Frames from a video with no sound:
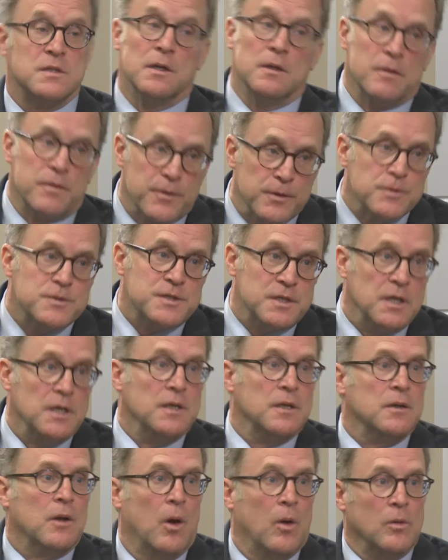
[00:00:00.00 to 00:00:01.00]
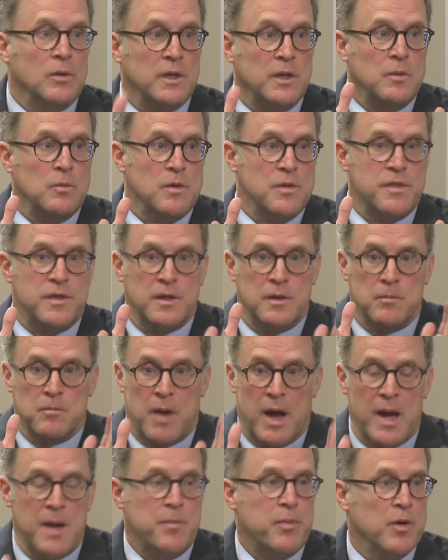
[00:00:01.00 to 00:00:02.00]
Now, 13 only within
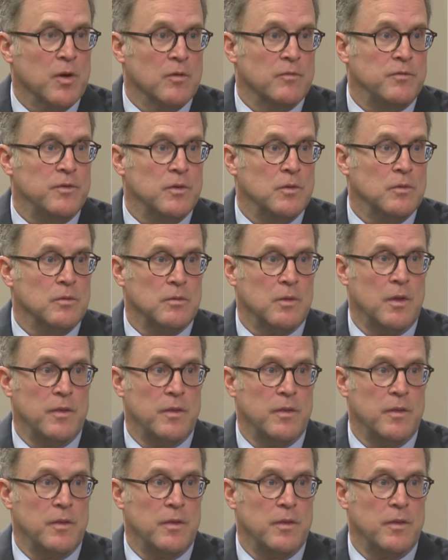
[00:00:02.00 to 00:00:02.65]
my purview.